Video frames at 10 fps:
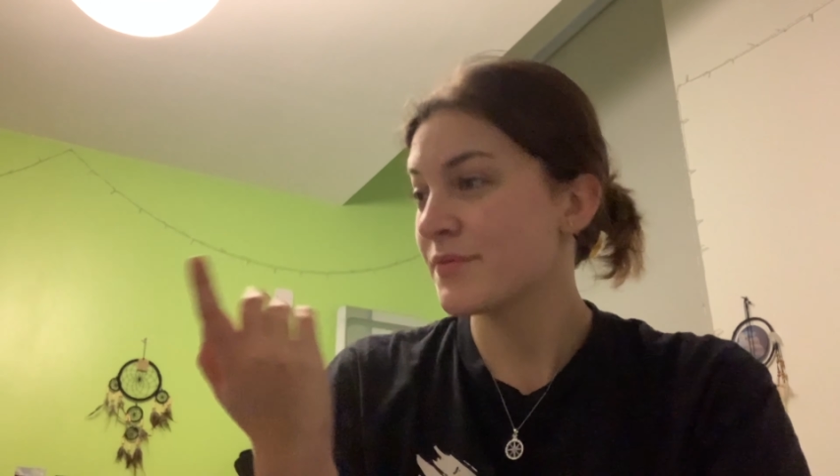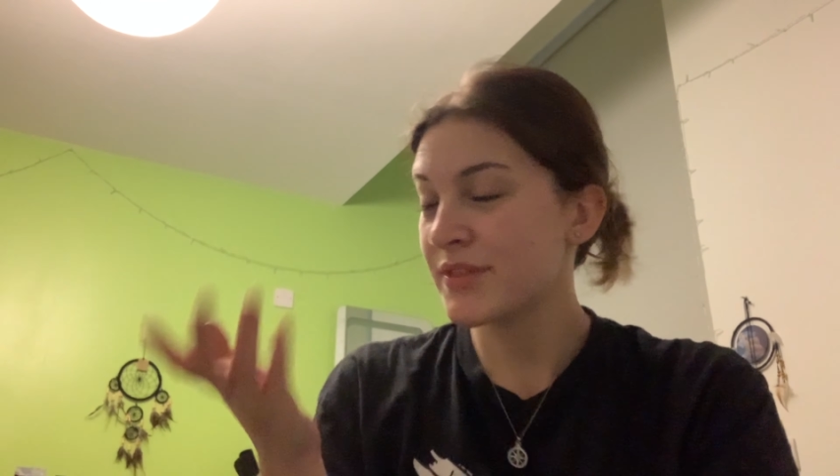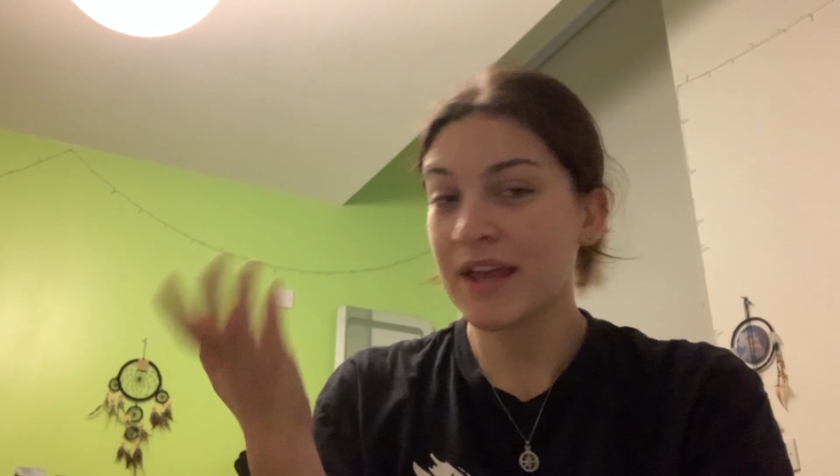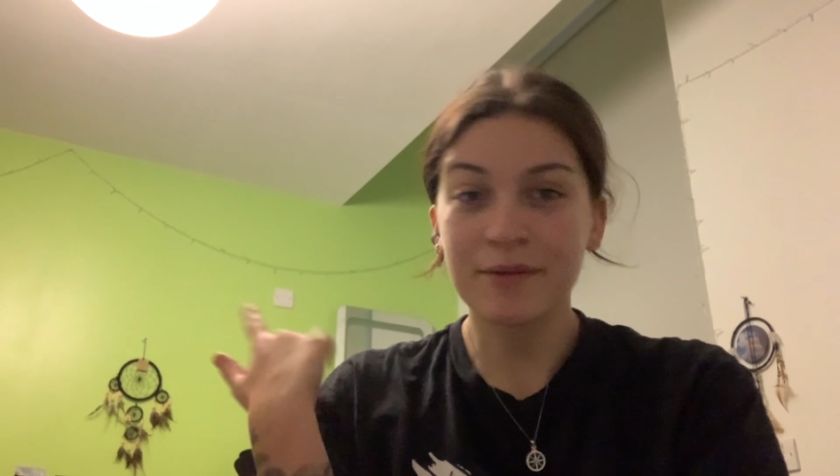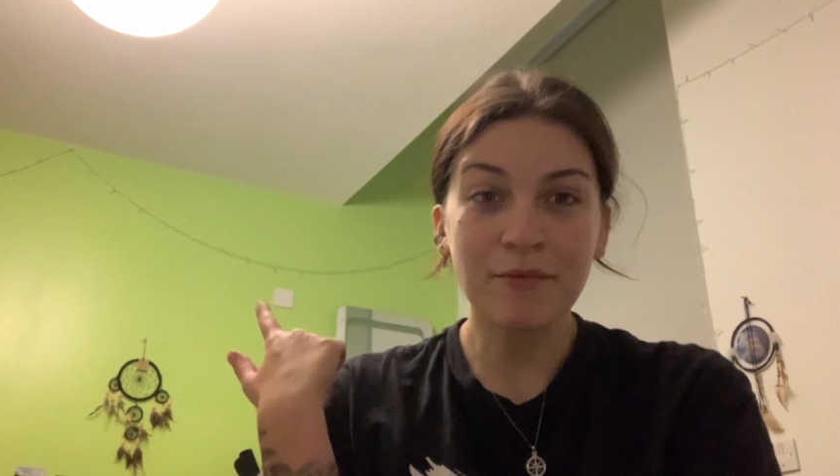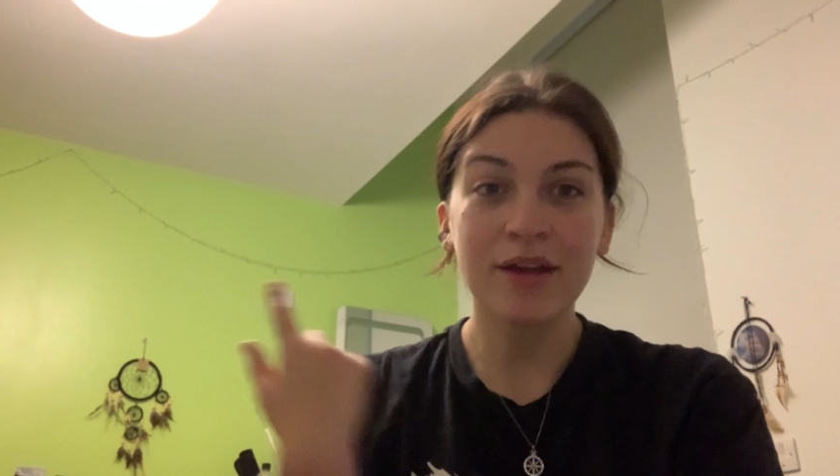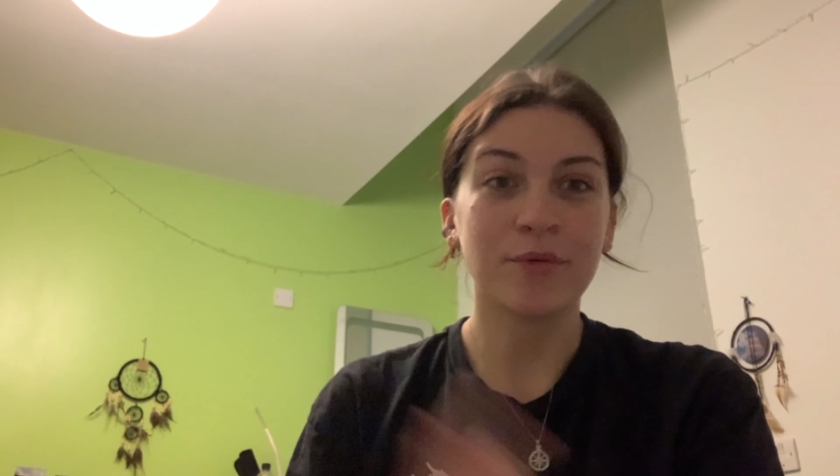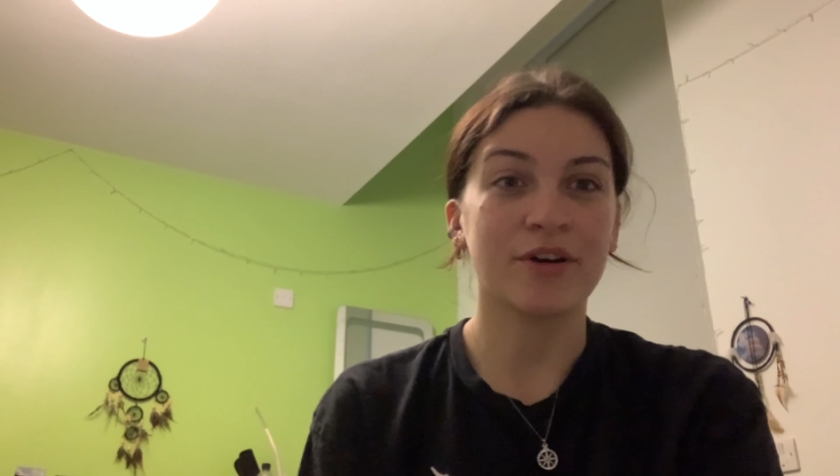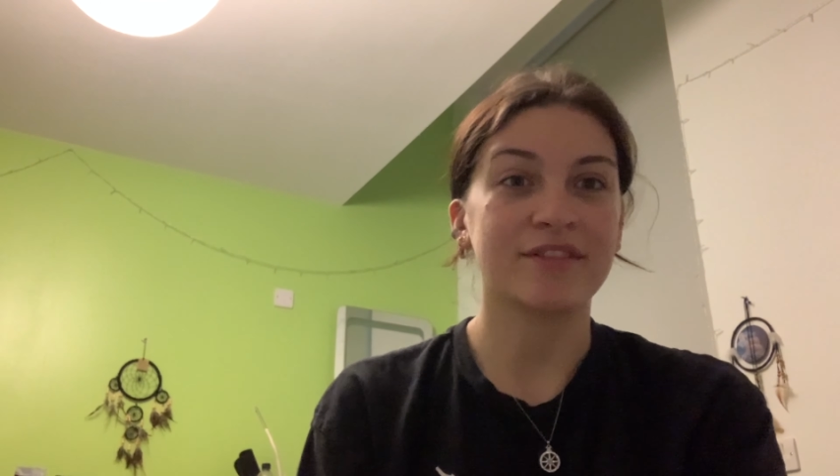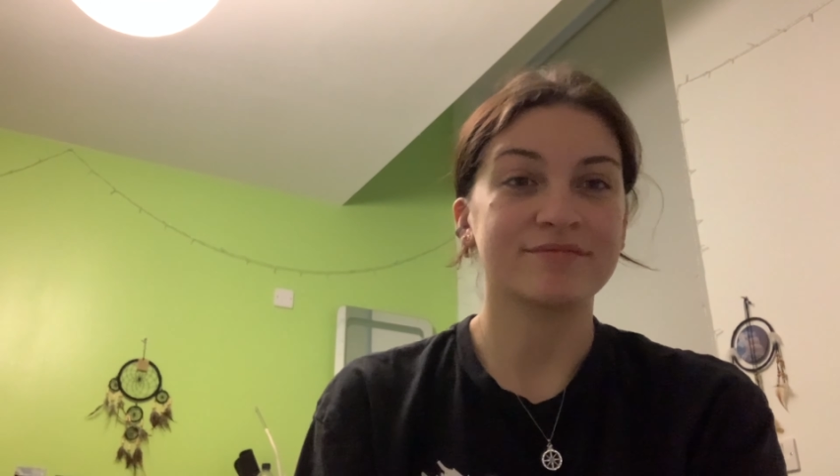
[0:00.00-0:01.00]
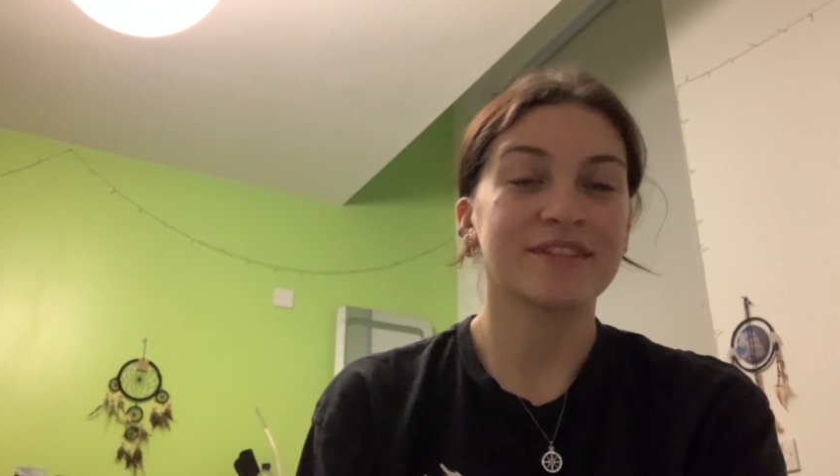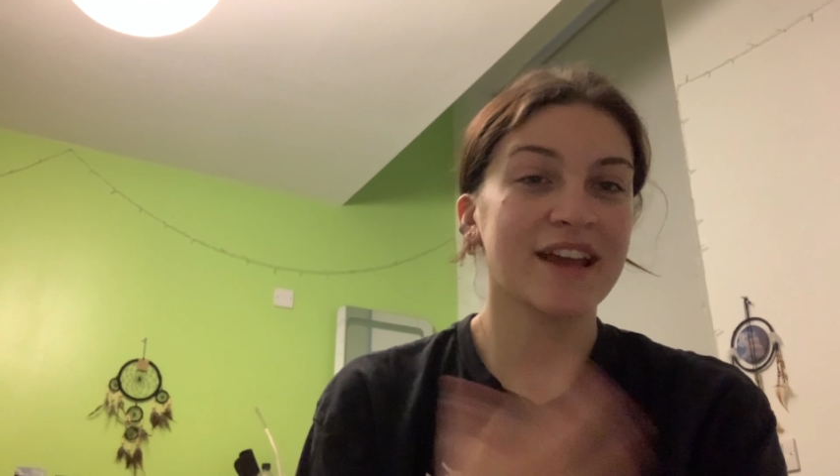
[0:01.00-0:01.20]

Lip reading: like my one,